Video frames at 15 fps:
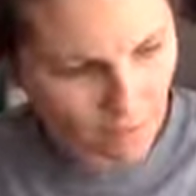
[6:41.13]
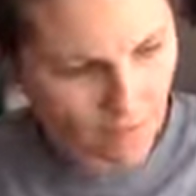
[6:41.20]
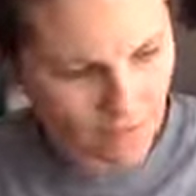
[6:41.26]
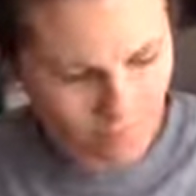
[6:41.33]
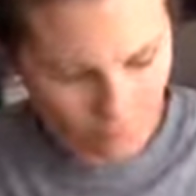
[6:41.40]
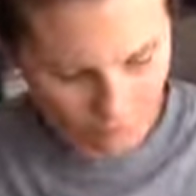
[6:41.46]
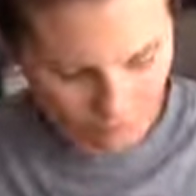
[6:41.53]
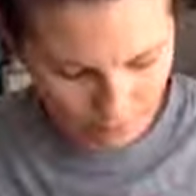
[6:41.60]

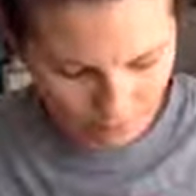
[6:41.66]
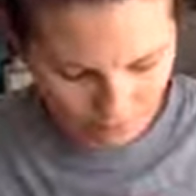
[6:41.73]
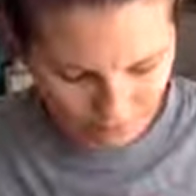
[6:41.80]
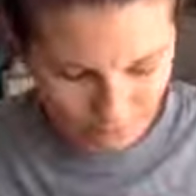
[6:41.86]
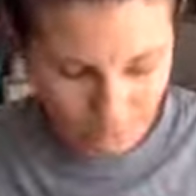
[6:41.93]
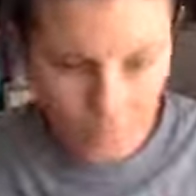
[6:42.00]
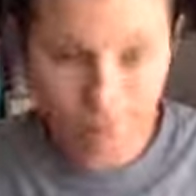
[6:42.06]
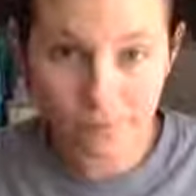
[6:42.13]
Vetiver.
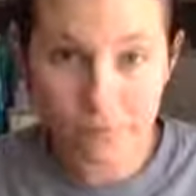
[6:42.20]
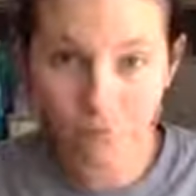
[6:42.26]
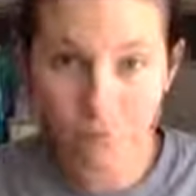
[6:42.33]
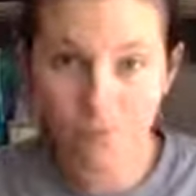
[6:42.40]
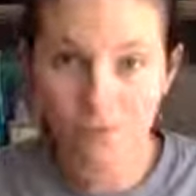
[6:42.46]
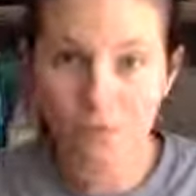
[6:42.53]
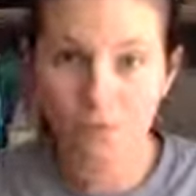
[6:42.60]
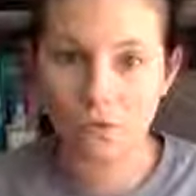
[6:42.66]

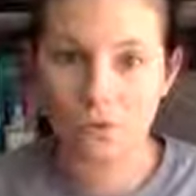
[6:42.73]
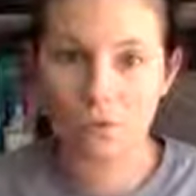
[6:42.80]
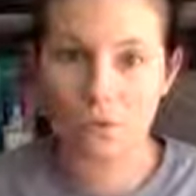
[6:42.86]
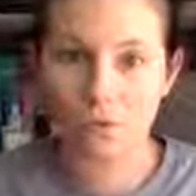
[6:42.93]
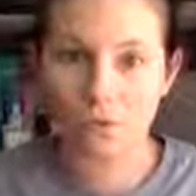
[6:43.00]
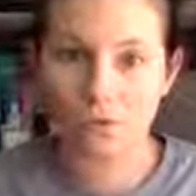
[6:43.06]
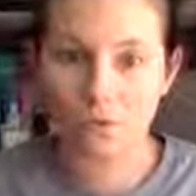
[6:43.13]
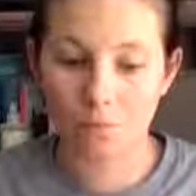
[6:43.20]
Those are the
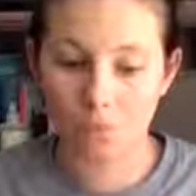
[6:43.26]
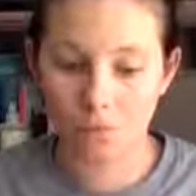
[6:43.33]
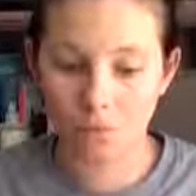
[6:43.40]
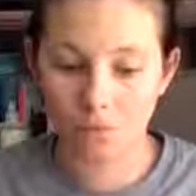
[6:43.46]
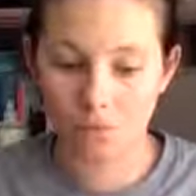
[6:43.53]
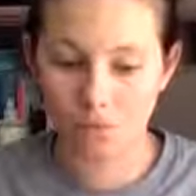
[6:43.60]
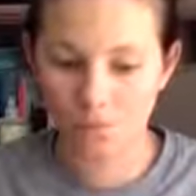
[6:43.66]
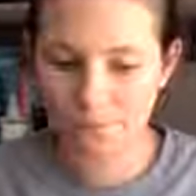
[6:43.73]
ones I'm going to
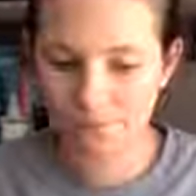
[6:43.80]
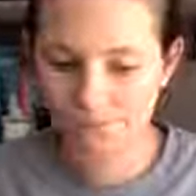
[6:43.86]
use.